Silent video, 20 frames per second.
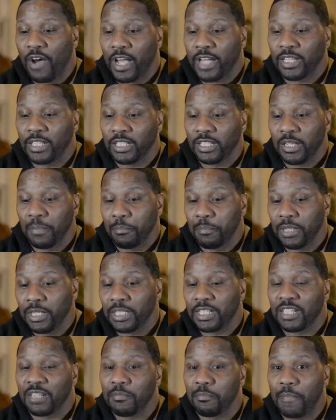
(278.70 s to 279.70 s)
fighting and
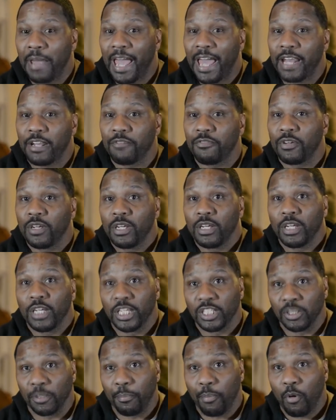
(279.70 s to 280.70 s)
being combative
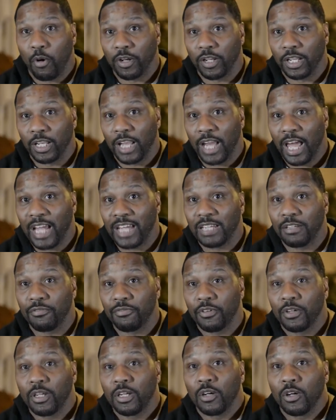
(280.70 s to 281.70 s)
is a part of
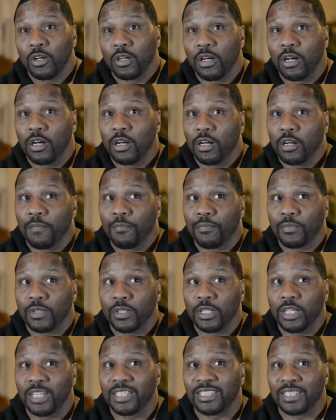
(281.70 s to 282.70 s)
life. Um,
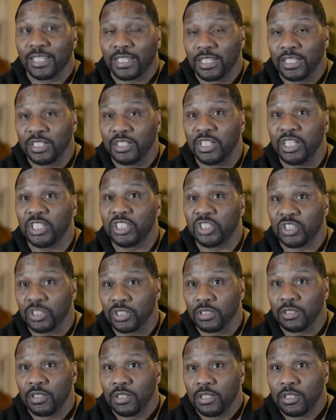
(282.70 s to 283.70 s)
it's a
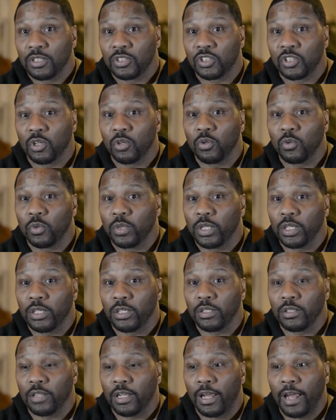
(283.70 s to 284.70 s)
condition. So
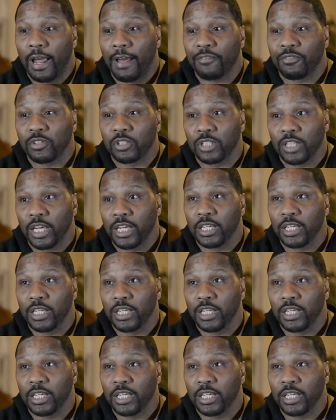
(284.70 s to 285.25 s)
it, after